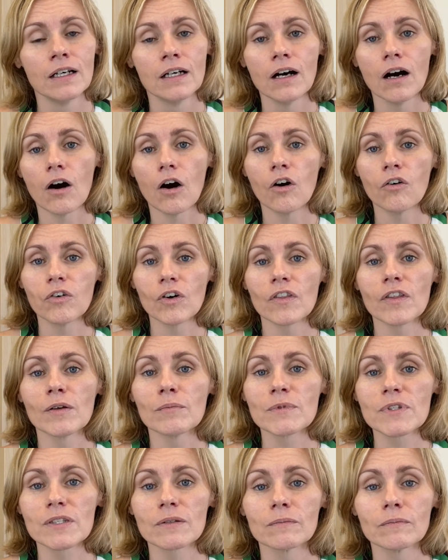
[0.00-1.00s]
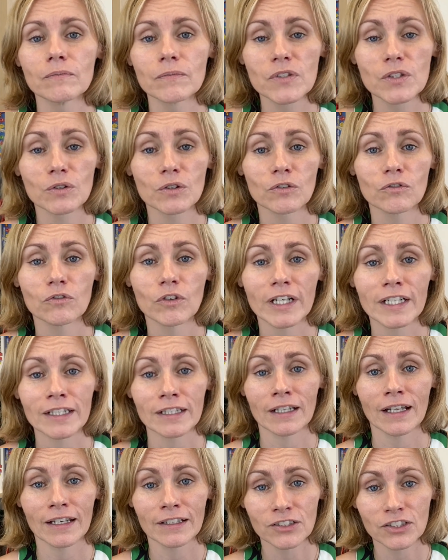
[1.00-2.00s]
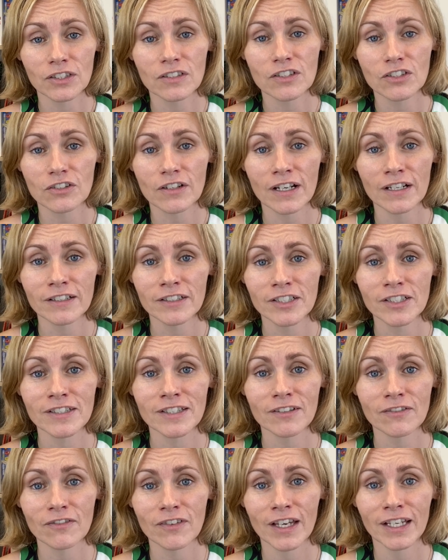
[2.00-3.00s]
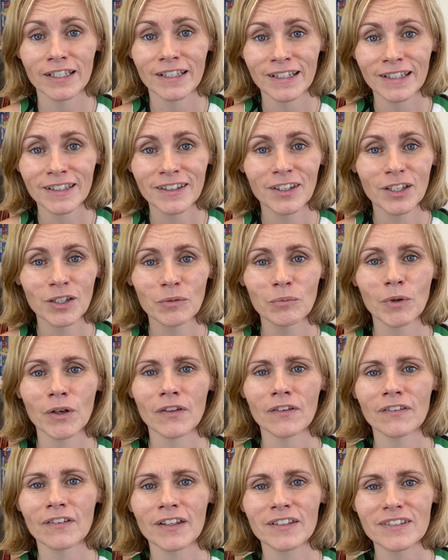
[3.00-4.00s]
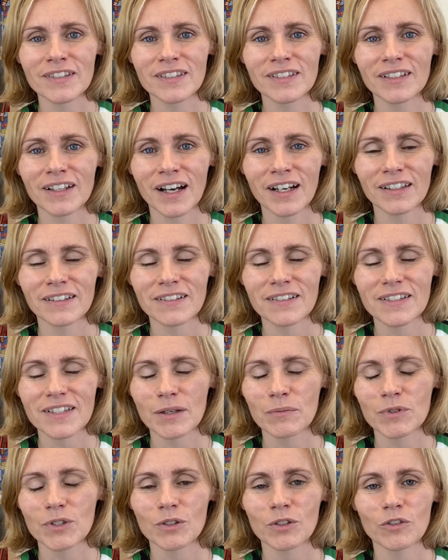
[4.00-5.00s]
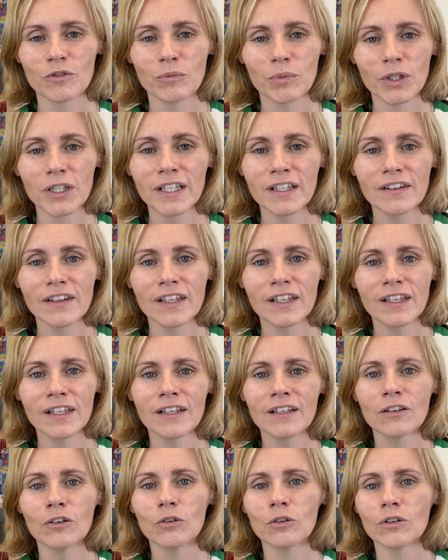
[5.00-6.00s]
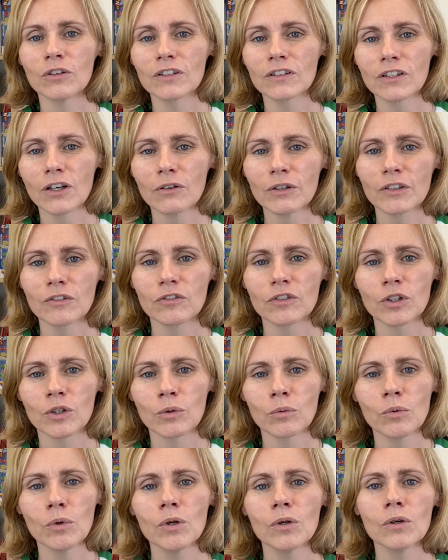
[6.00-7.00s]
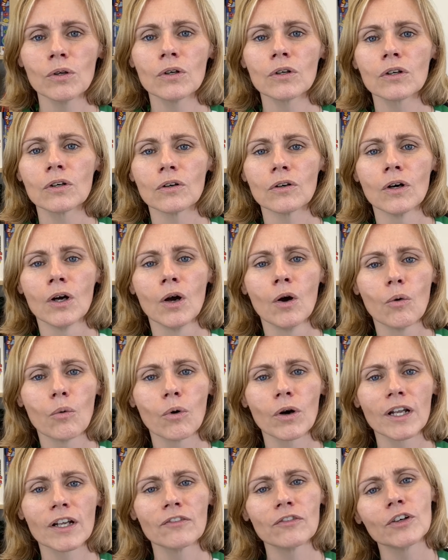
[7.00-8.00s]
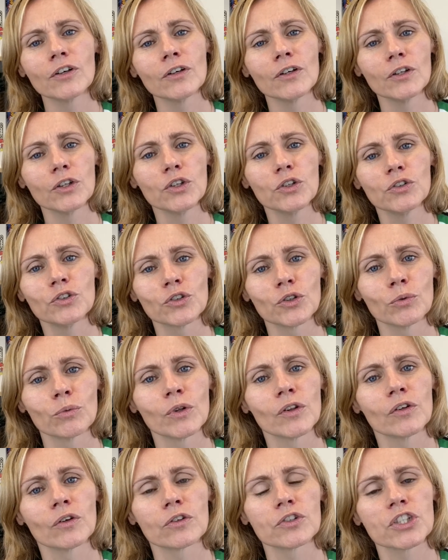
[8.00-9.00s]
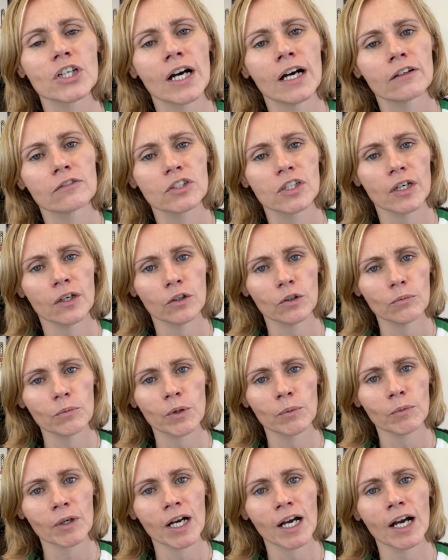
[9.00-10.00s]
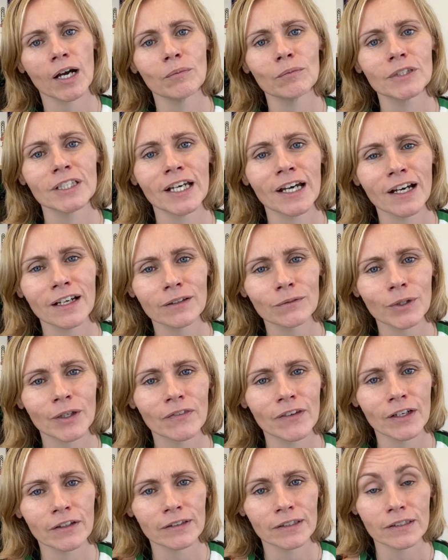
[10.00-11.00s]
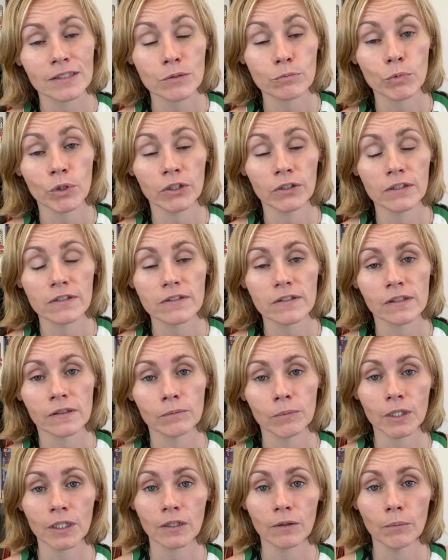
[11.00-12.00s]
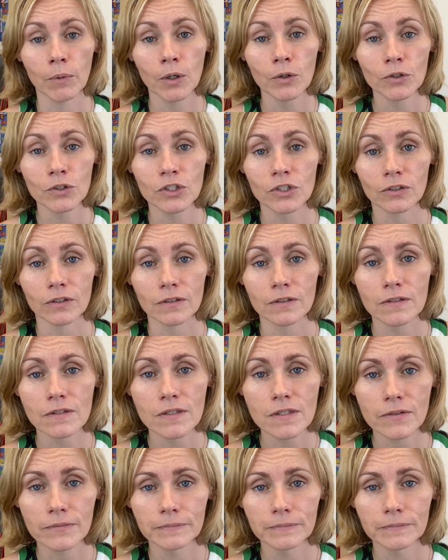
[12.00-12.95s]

Offer them some sort of regulation strategies if they need them, whether that's kind of some sort of breathing or going for a walk, or whatever you do with your child to help them calm down when they're experiencing big emotions.